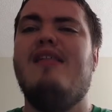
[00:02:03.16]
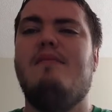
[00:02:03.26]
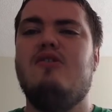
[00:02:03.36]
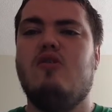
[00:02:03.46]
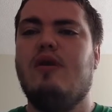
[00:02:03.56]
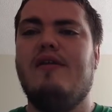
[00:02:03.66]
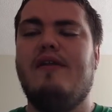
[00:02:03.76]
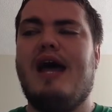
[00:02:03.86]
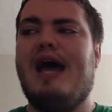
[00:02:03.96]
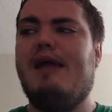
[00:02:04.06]
the majority
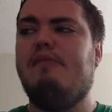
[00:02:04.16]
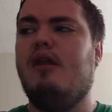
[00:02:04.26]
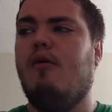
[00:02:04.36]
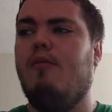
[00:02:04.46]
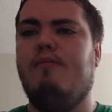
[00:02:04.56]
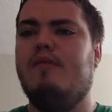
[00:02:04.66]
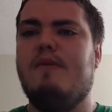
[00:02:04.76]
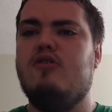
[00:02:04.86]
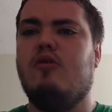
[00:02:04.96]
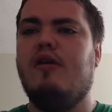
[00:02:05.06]
of the time, you know, the
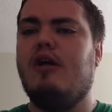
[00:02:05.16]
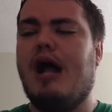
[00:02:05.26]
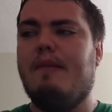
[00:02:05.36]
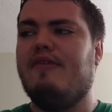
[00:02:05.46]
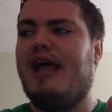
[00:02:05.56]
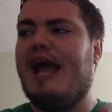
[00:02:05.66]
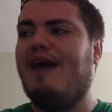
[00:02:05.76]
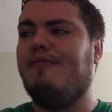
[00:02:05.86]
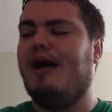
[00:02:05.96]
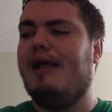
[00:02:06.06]
majority of comments I
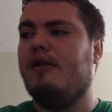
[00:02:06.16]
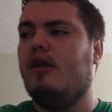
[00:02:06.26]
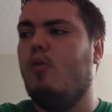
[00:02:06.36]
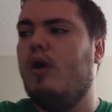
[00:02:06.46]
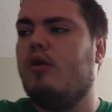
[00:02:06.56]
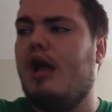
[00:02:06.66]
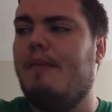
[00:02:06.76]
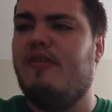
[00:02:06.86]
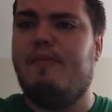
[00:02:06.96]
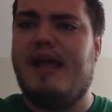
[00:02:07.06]
have my, you know, weird
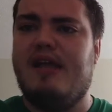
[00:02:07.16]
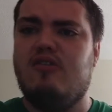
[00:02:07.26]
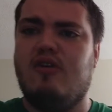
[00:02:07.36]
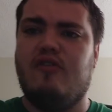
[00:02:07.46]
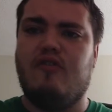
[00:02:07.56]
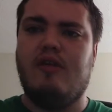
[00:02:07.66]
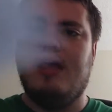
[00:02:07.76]
comments pages